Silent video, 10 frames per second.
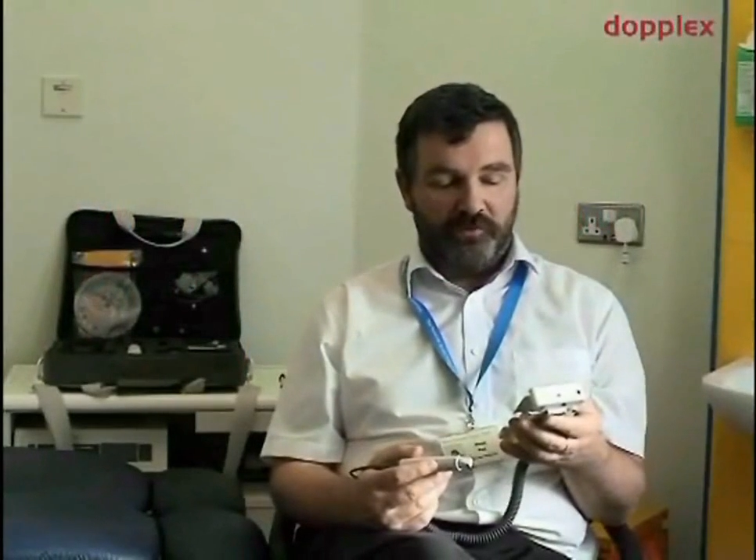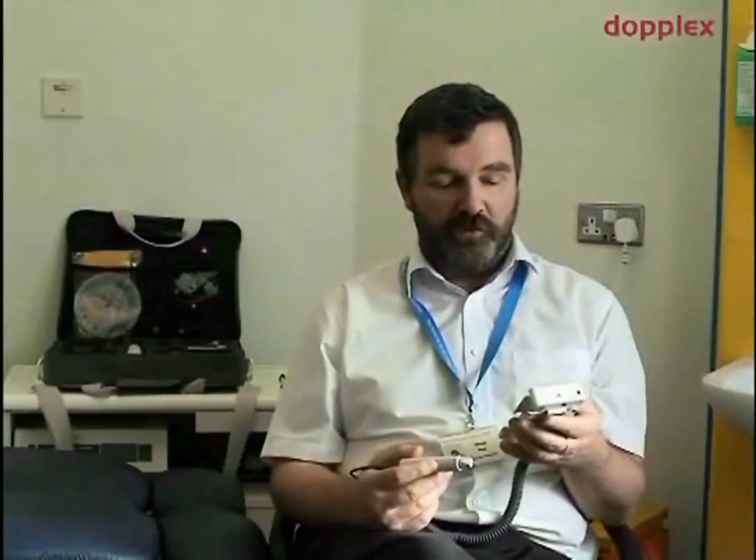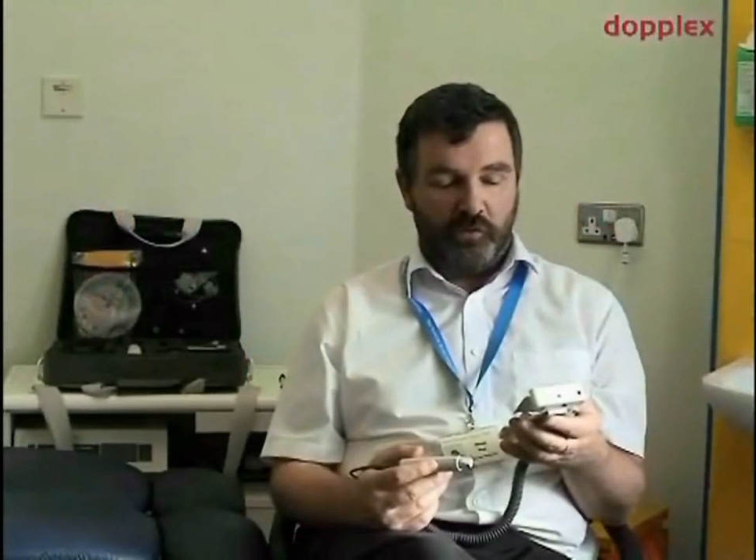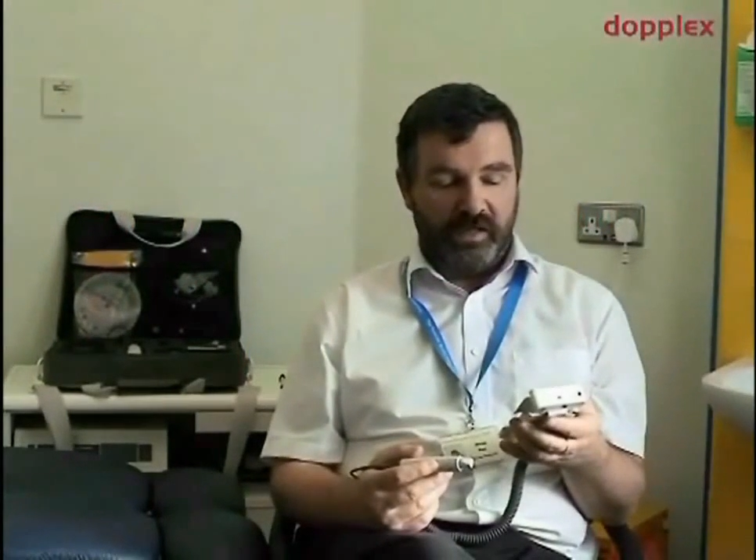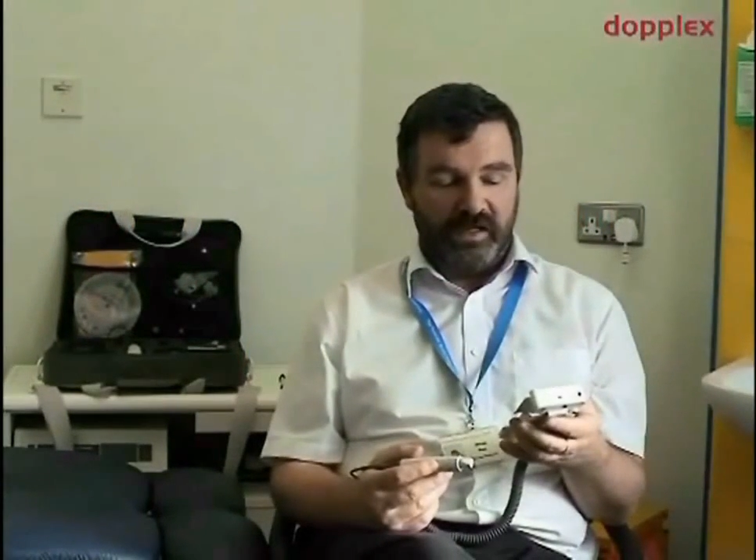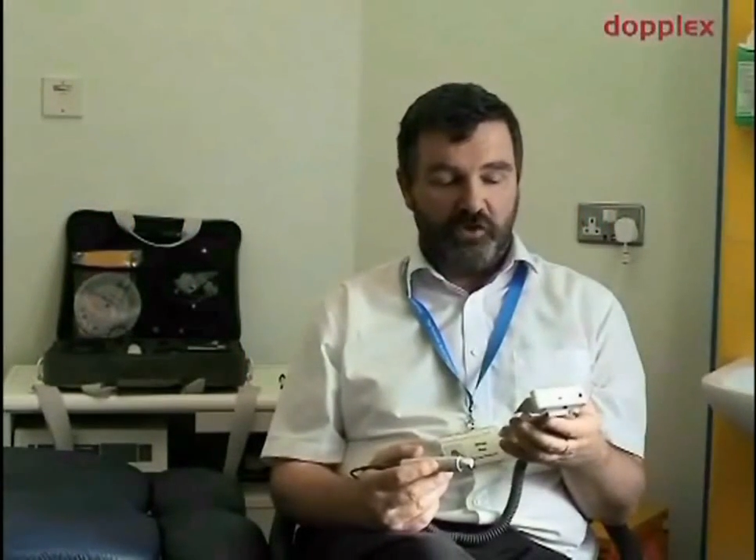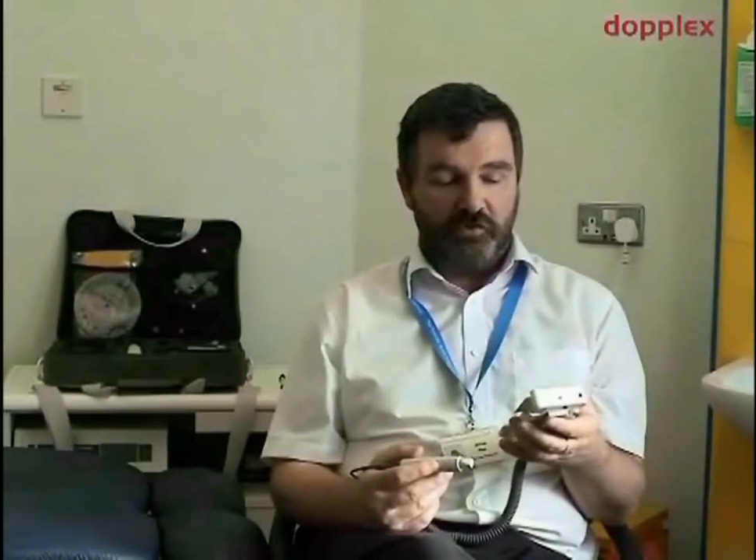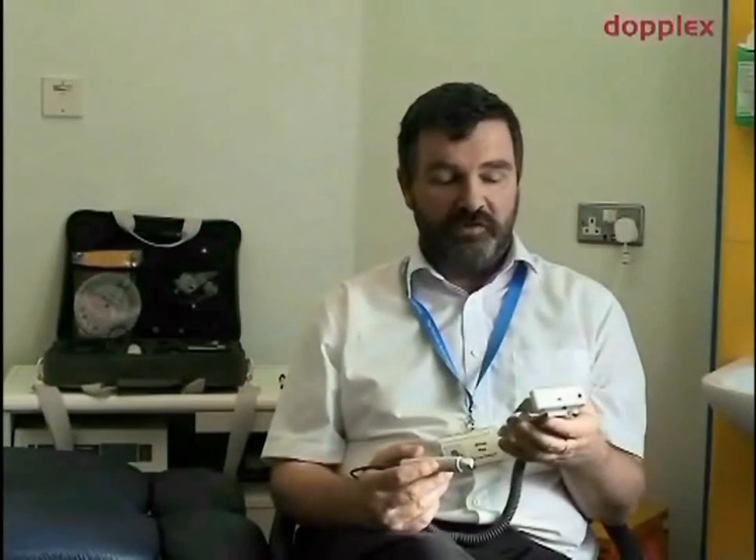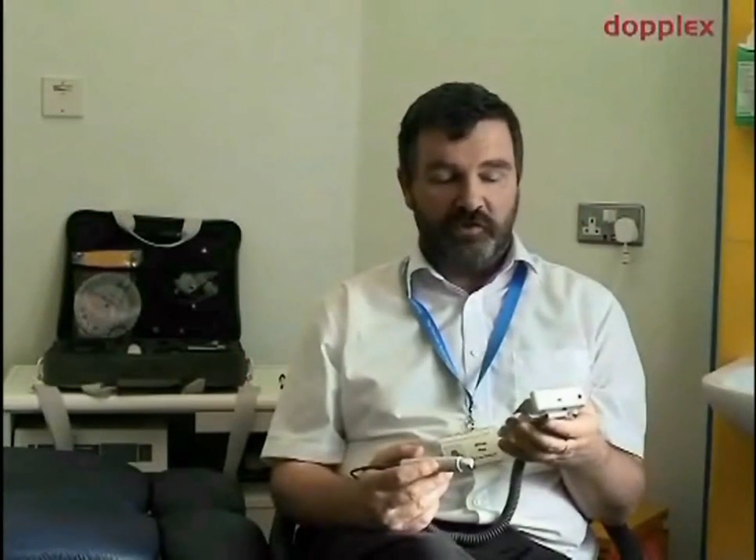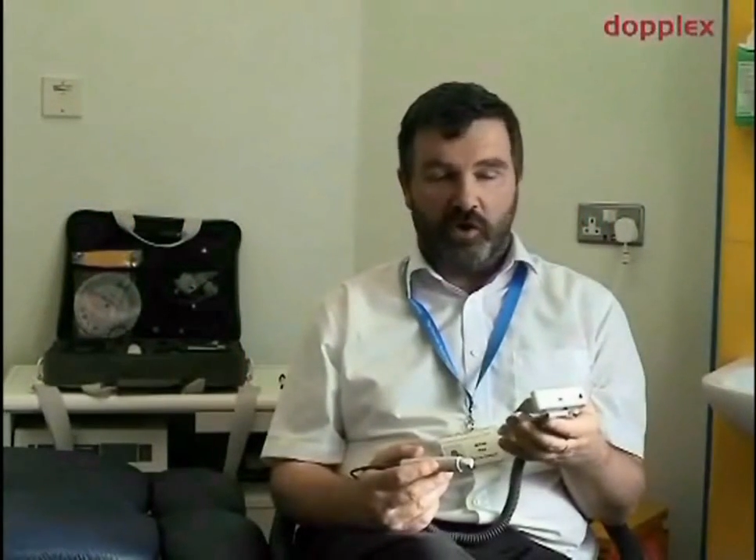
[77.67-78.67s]
to
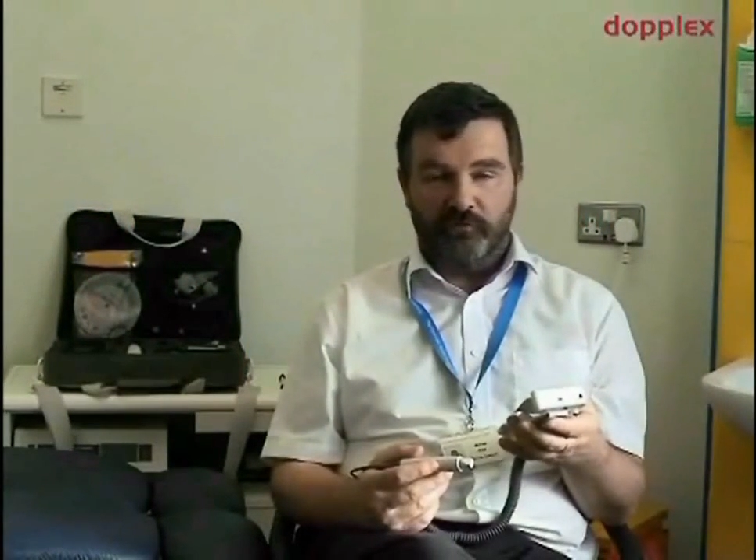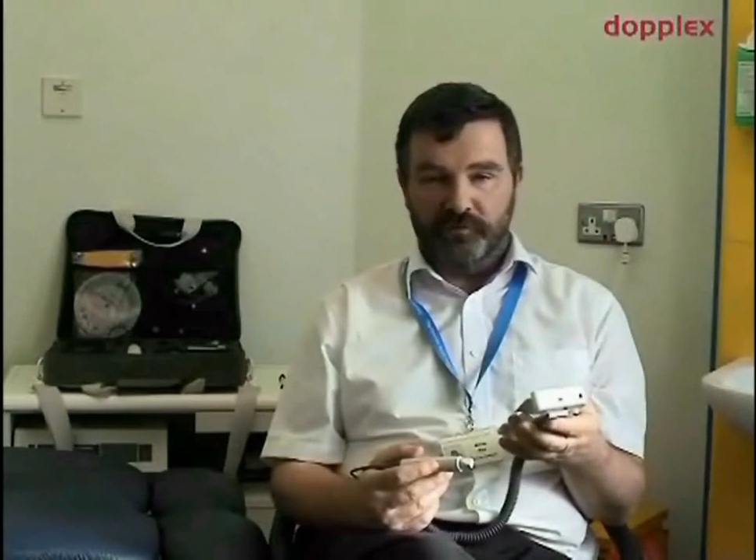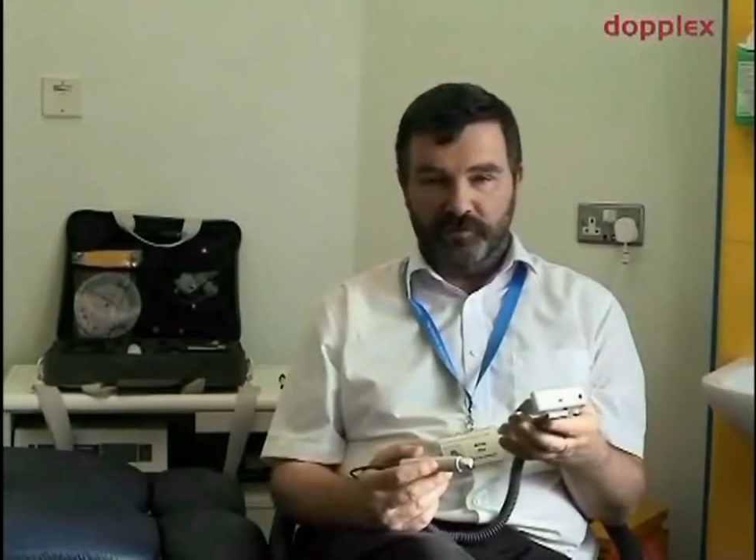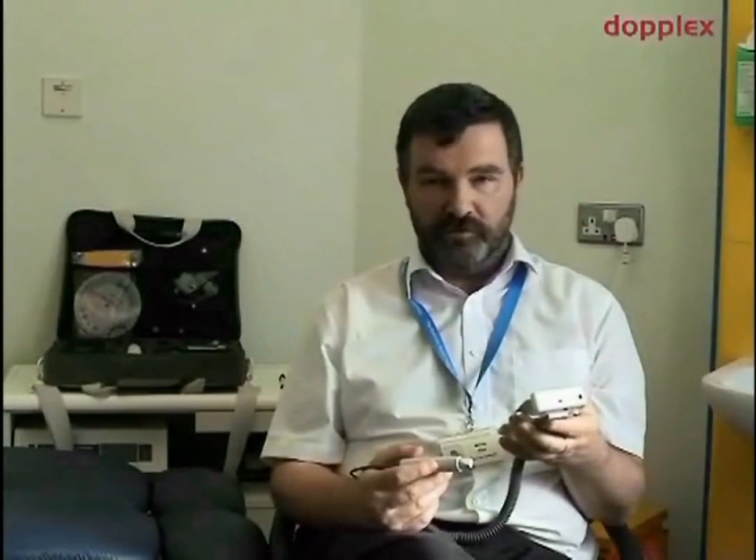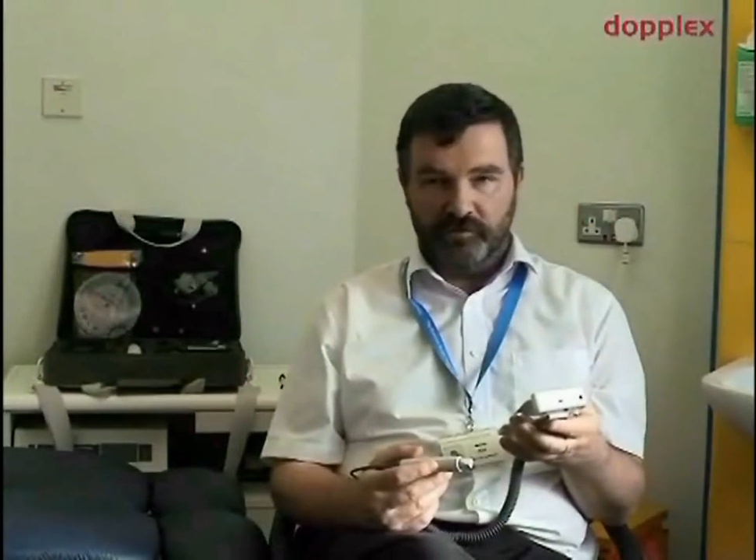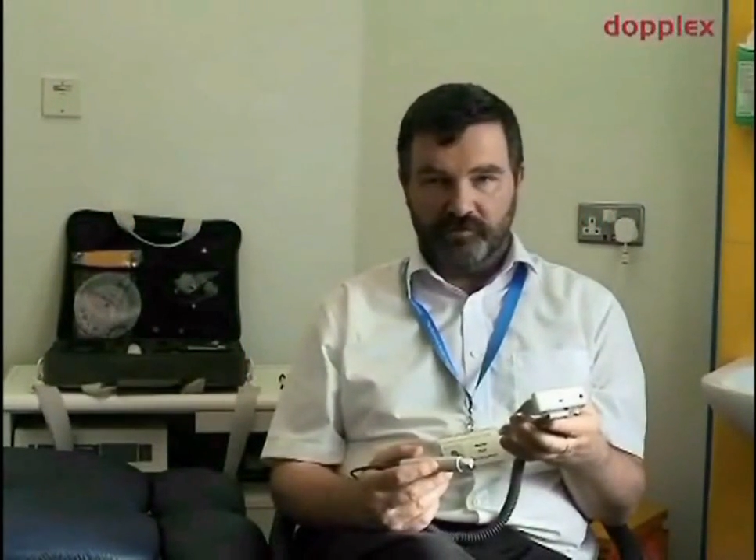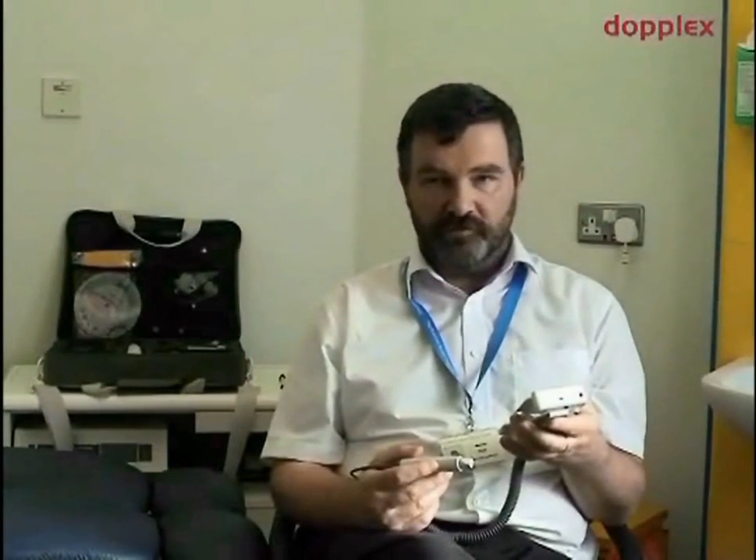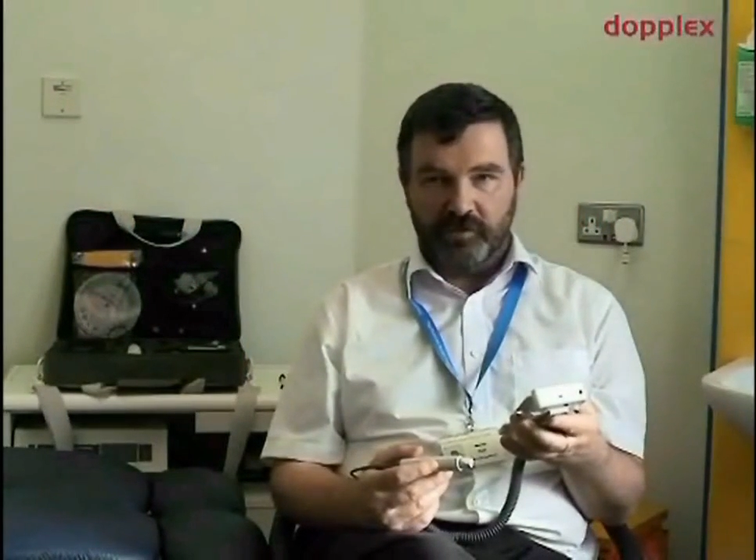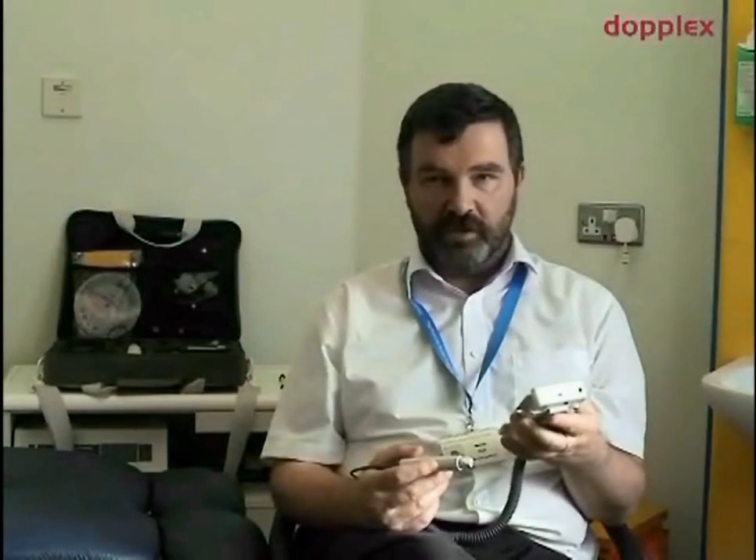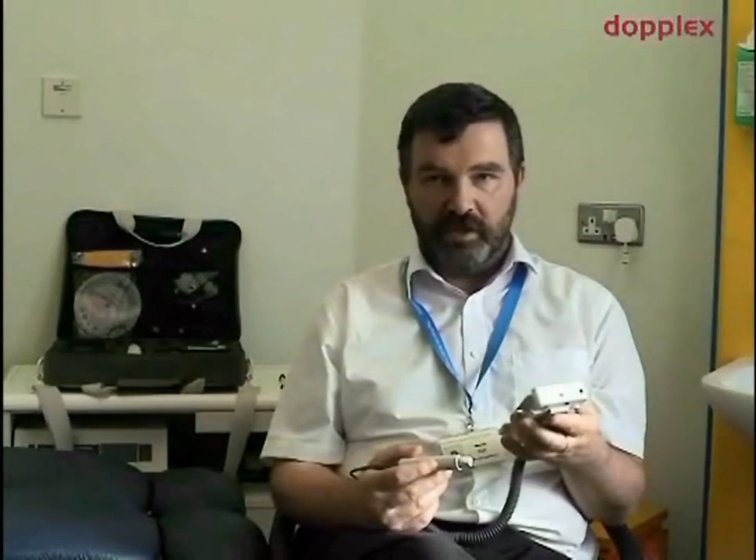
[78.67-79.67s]
increase
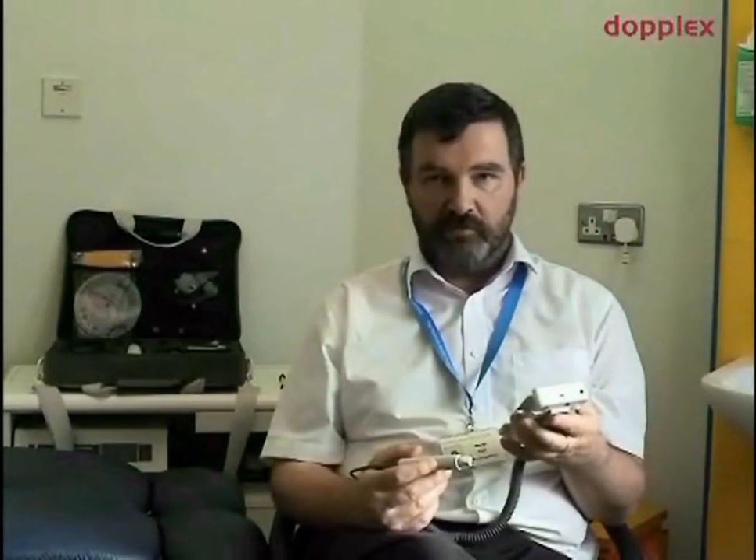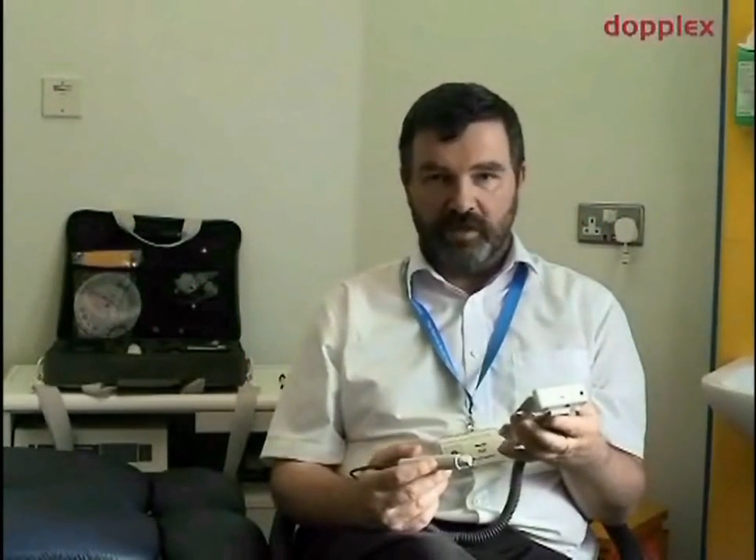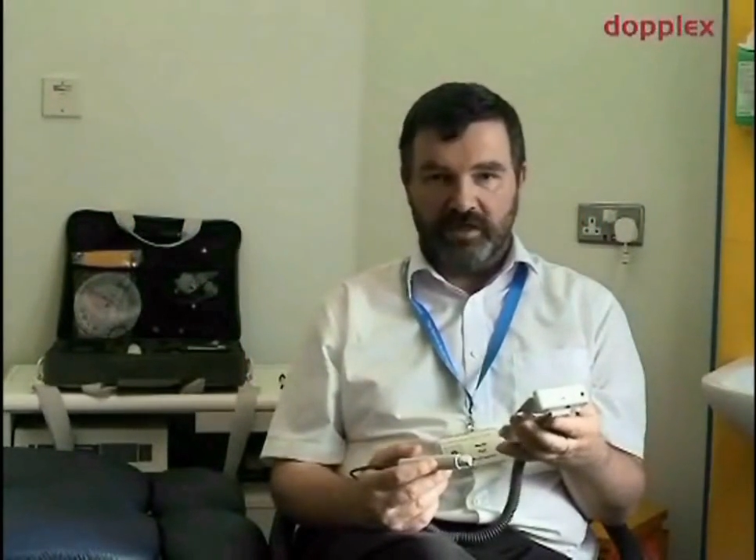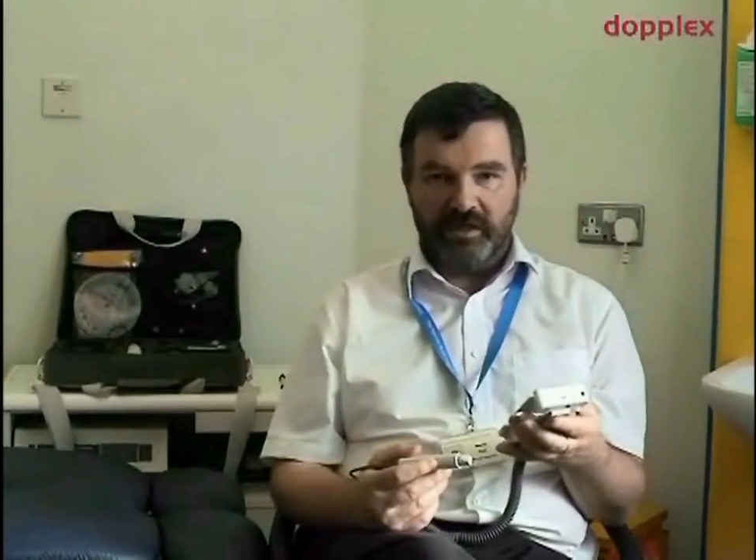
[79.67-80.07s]
confidence in